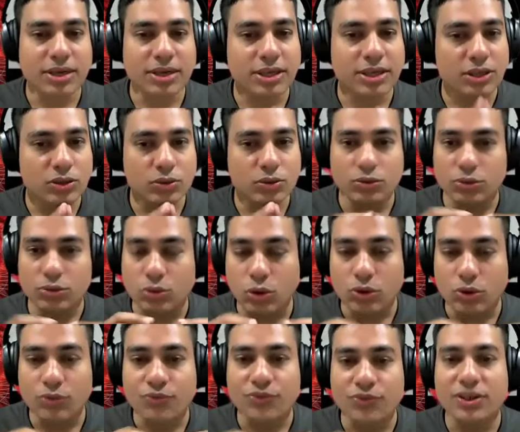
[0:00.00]
but you
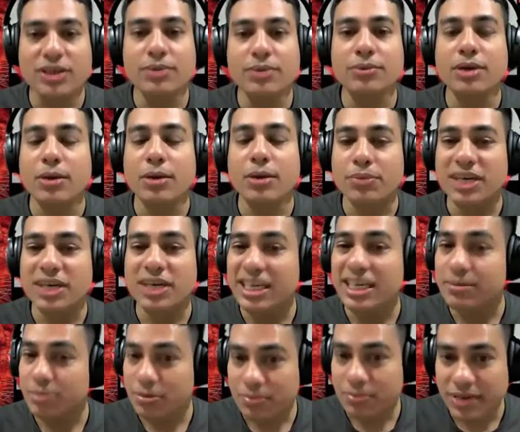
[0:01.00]
don't feel
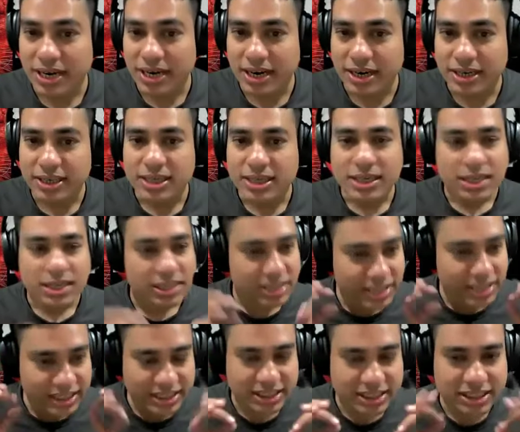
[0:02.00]
completely prepared,
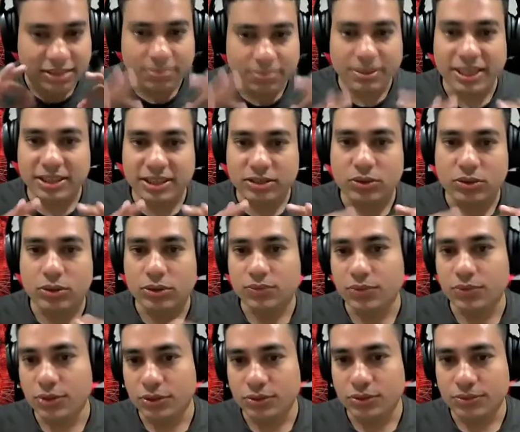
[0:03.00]
this is the best course
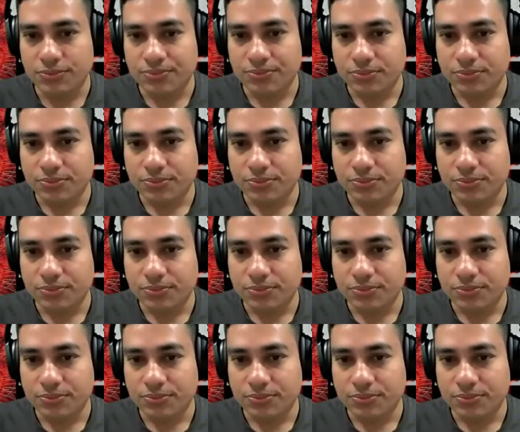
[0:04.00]
for you.